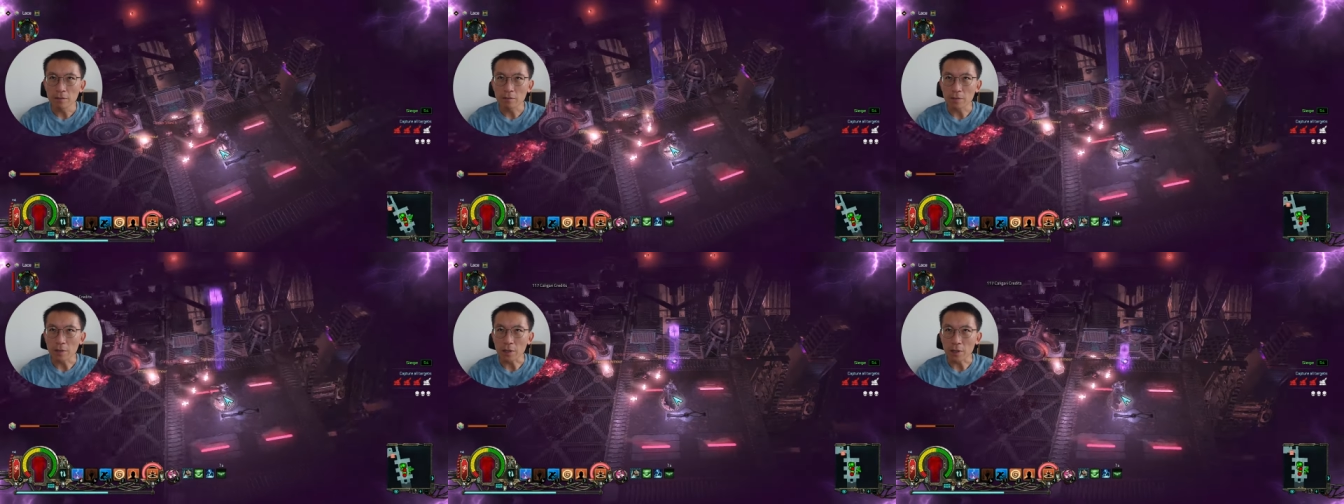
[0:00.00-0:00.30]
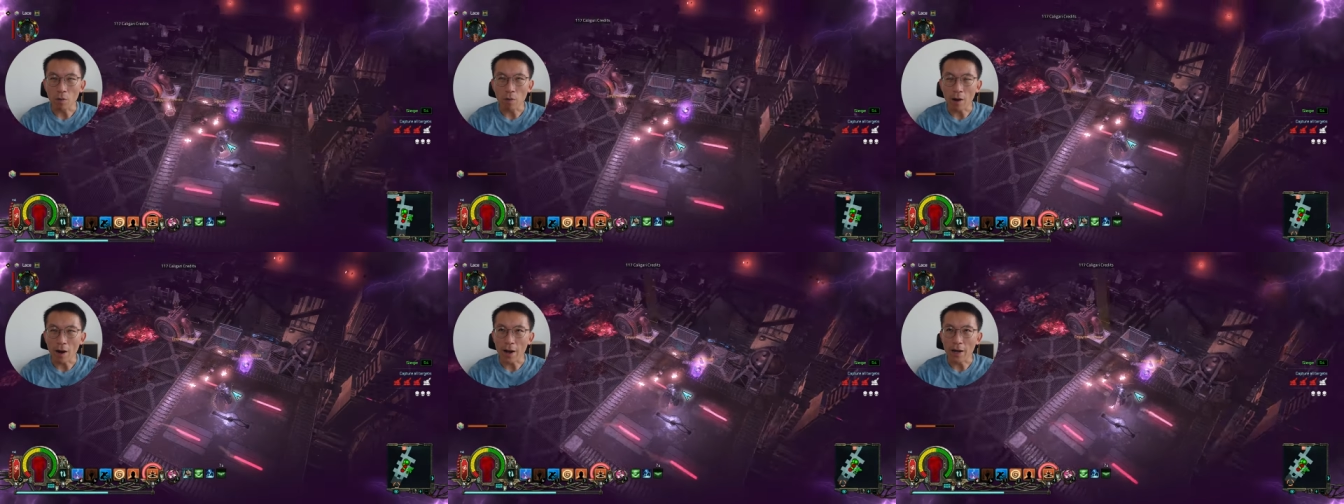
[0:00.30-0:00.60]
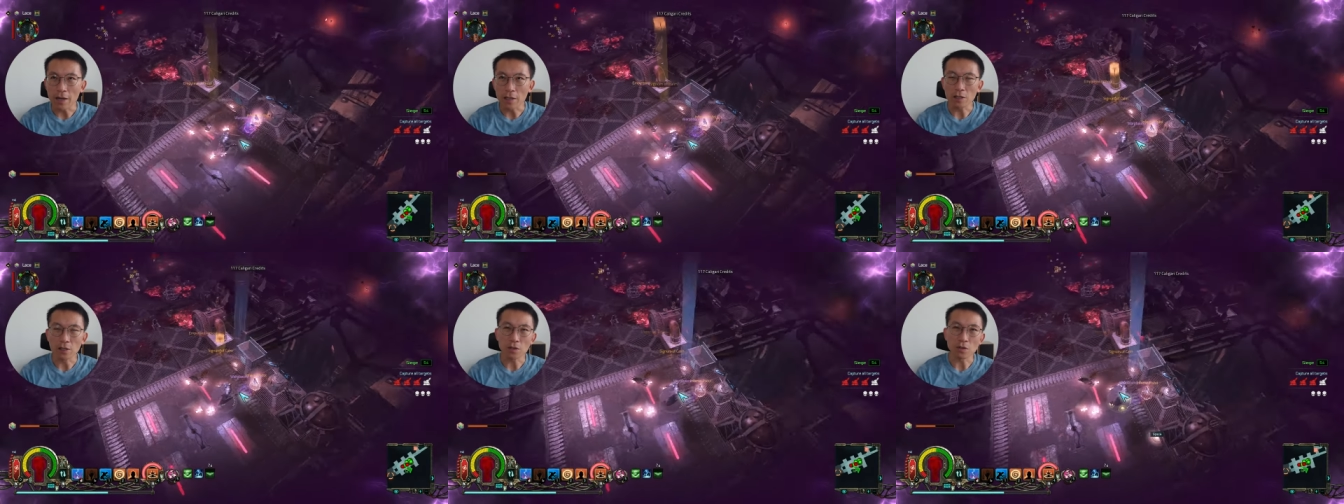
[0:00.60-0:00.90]

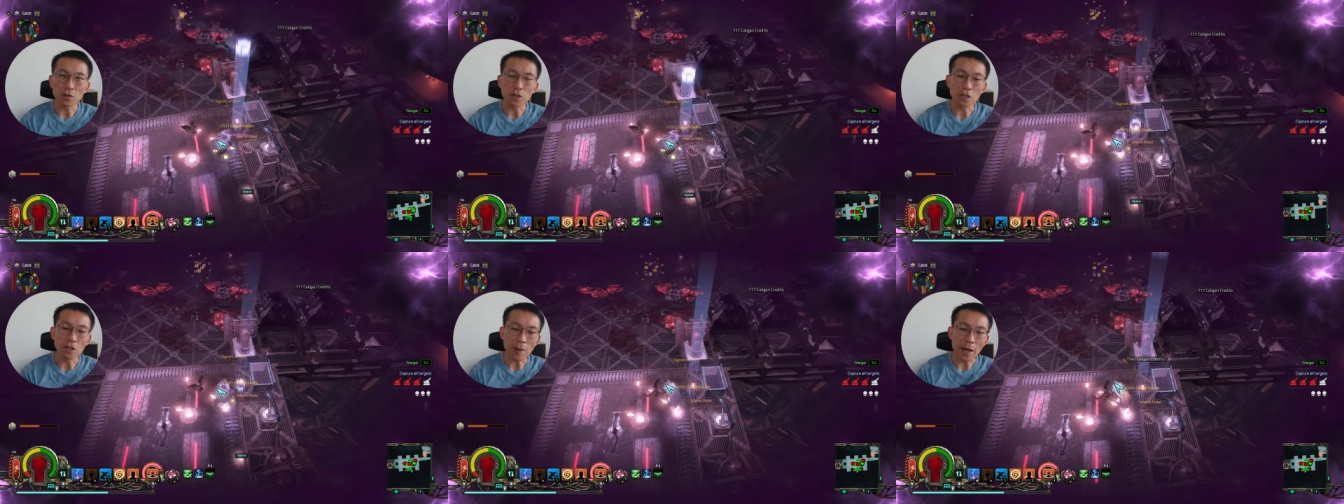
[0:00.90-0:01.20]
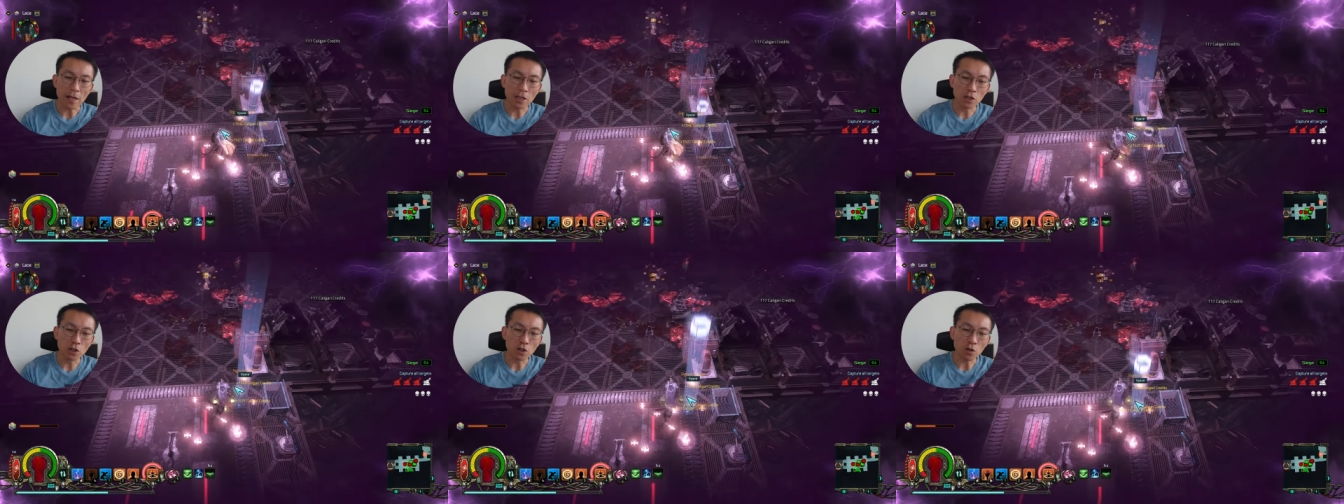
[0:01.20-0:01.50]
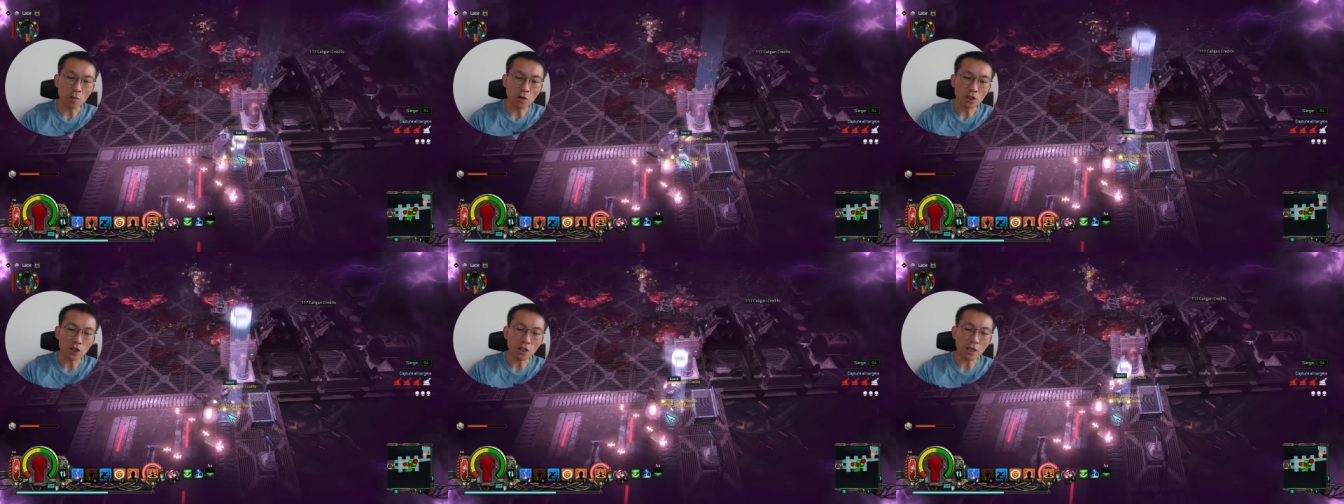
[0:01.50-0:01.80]
required to spend so
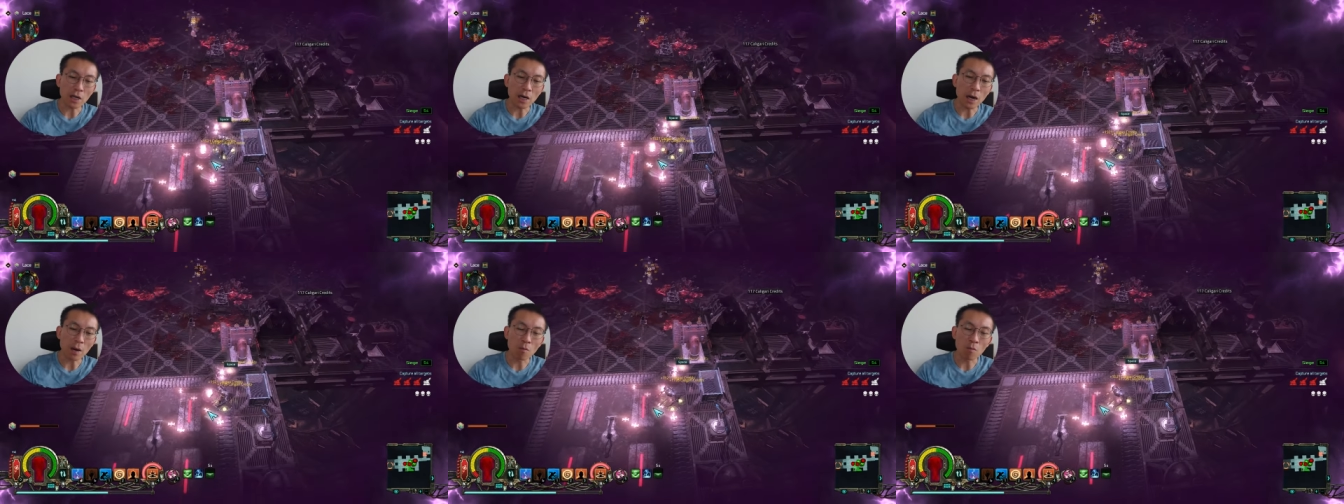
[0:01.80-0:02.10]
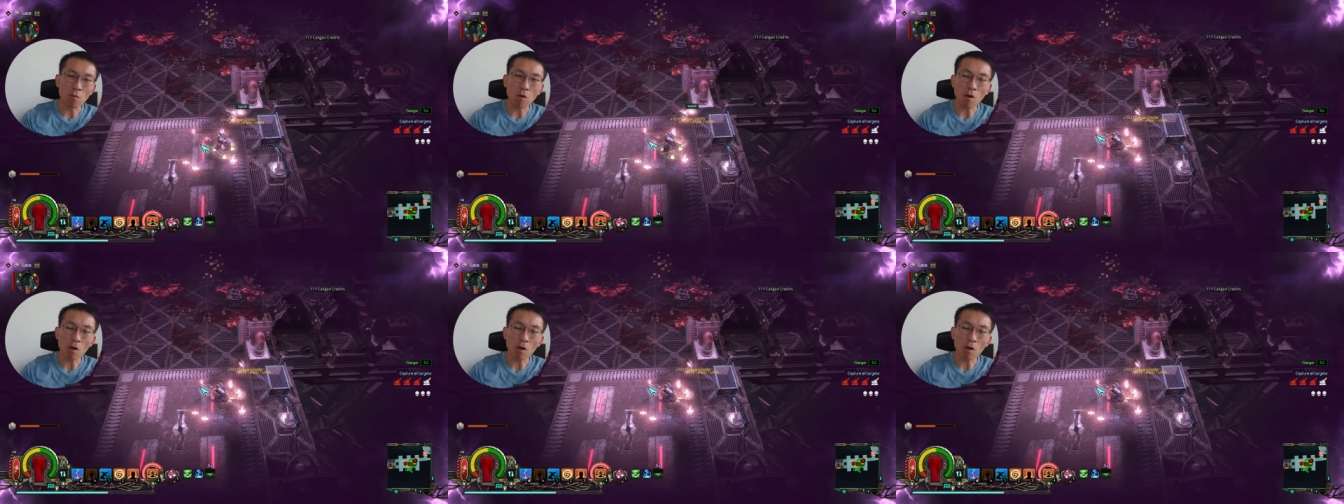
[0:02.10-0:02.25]
much time